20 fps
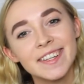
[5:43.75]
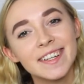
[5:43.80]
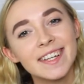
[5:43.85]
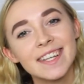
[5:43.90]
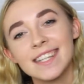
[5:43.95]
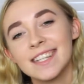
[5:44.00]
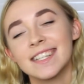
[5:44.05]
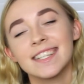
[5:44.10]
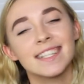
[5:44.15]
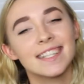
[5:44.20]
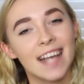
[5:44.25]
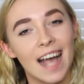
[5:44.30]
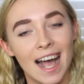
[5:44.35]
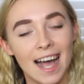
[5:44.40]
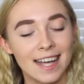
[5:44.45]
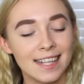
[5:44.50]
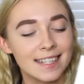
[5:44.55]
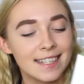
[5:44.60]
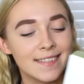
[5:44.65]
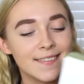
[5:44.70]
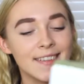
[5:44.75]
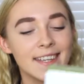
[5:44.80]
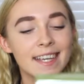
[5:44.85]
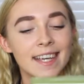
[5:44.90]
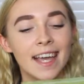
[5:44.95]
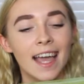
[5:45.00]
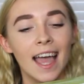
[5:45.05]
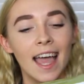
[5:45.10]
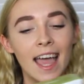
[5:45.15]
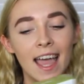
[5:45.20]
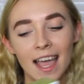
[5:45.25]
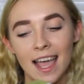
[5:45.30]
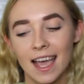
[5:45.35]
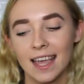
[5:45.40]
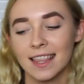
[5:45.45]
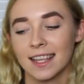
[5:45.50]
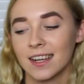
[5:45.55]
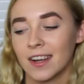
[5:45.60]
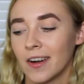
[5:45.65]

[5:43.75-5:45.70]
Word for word: you can just ask me in the